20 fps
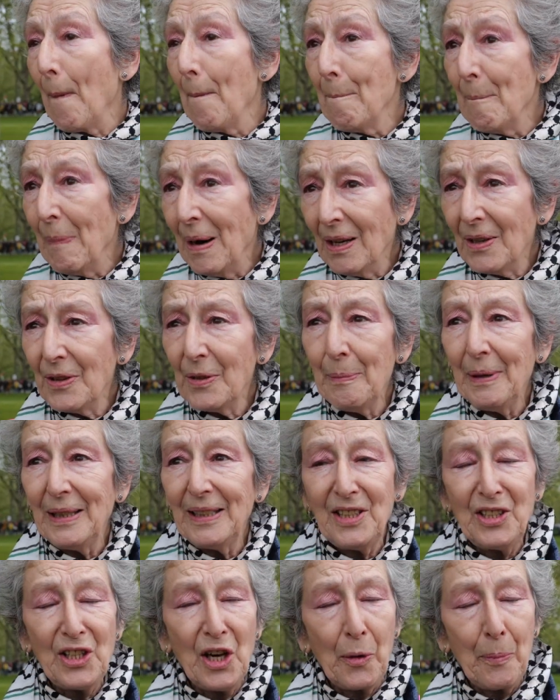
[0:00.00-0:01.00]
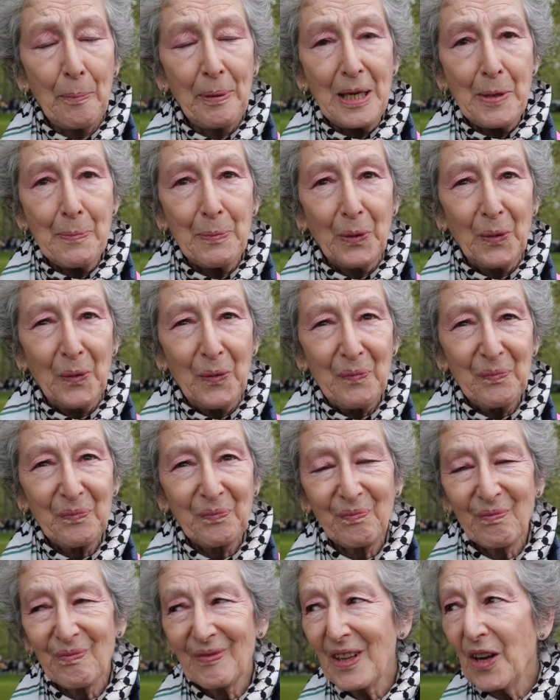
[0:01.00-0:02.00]
among the many young people
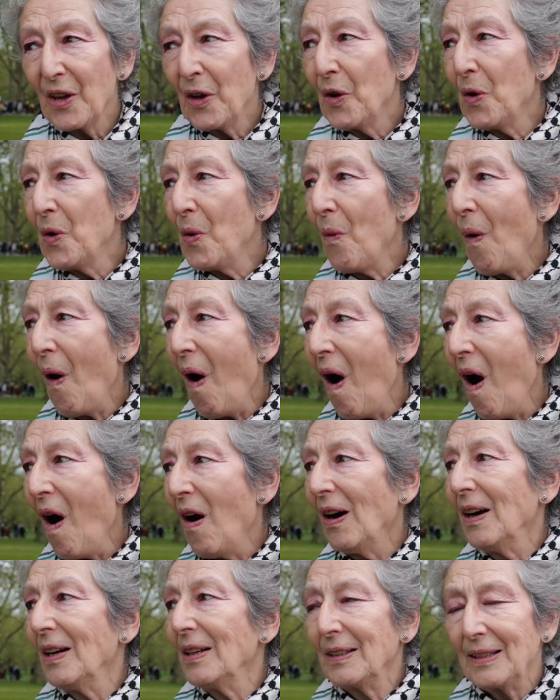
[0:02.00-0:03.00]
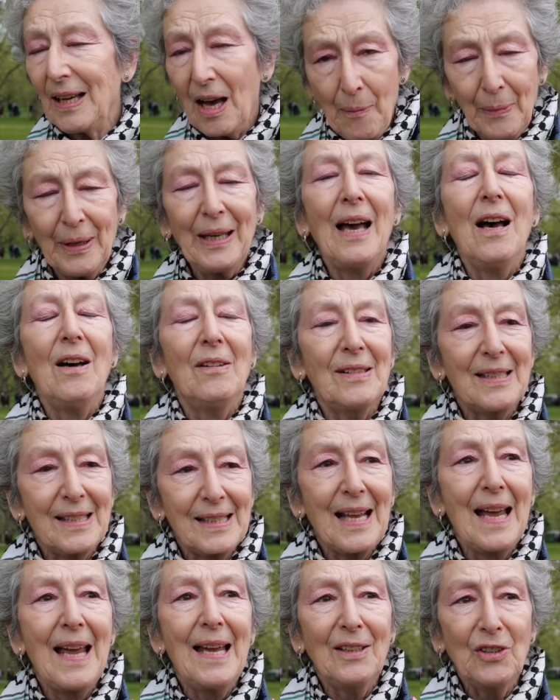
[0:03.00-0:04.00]
who are coming out and
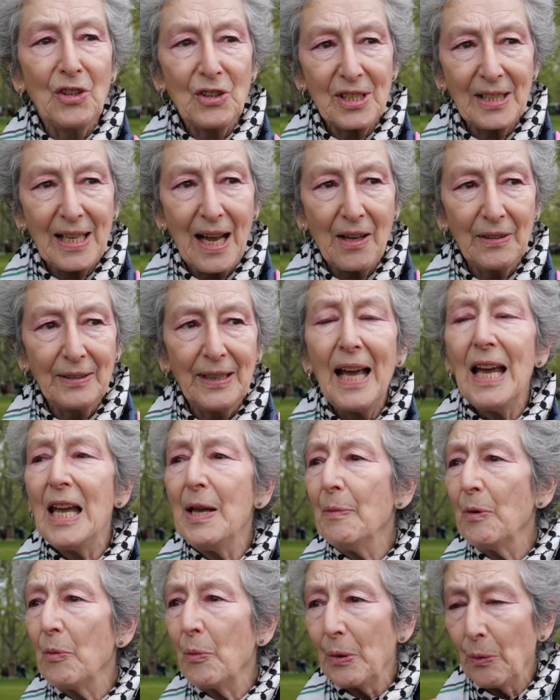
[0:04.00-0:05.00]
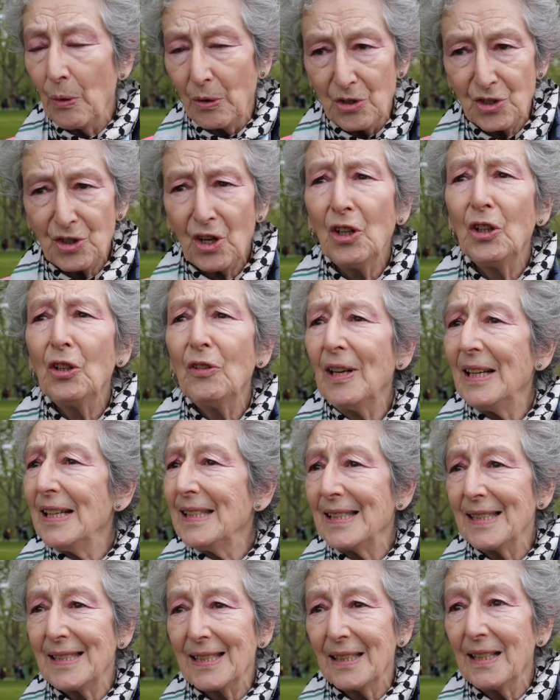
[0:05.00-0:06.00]
saying not in our name and we won't
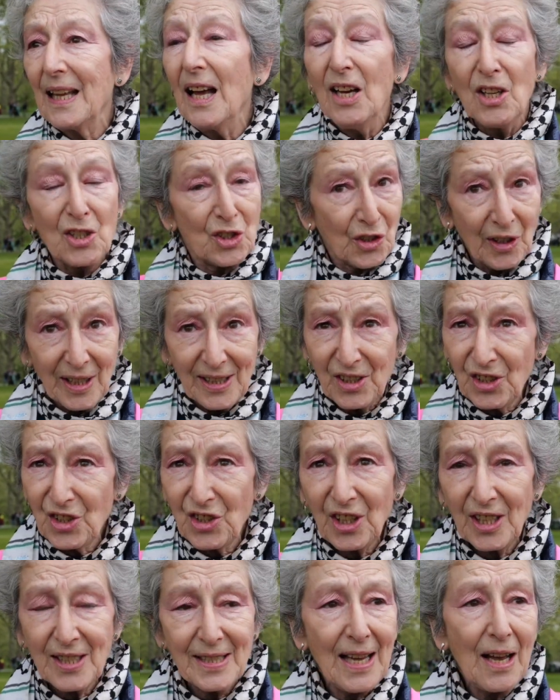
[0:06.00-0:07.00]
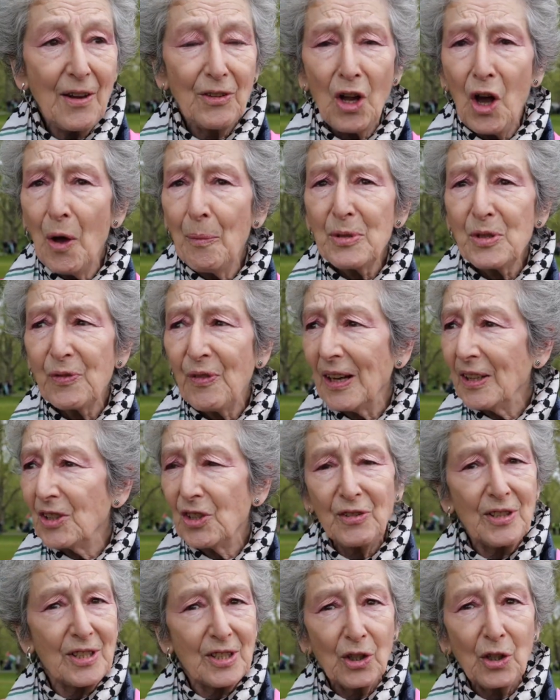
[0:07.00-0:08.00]
tolerate it and trying to shut down arms
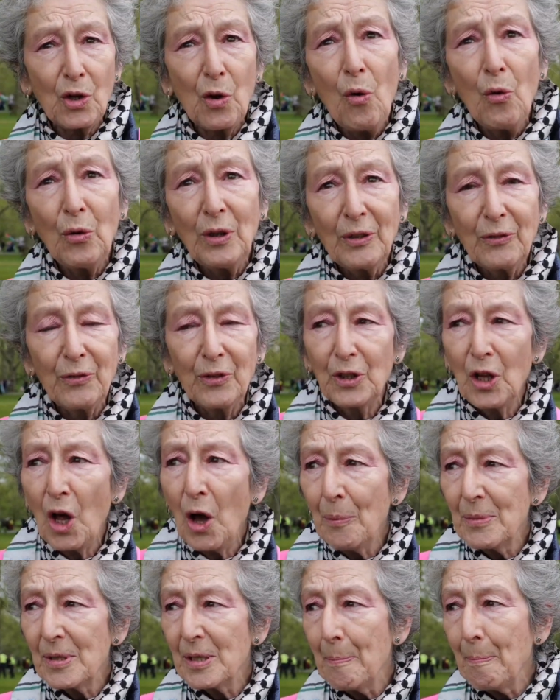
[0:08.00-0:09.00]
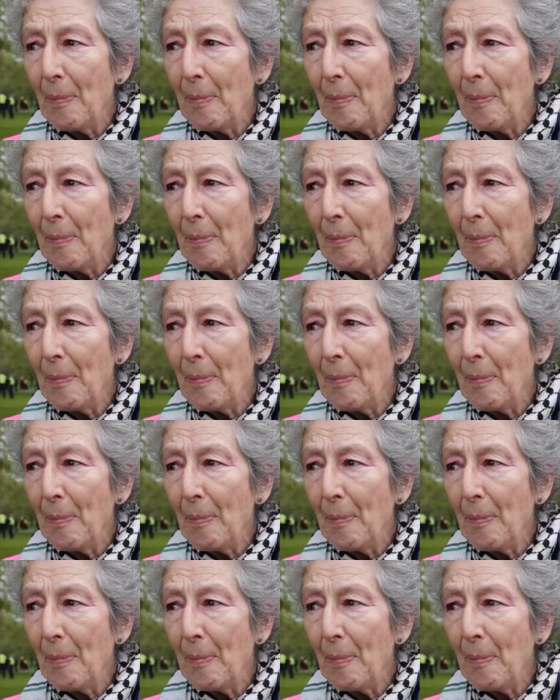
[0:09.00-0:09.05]
factories and calling for an arms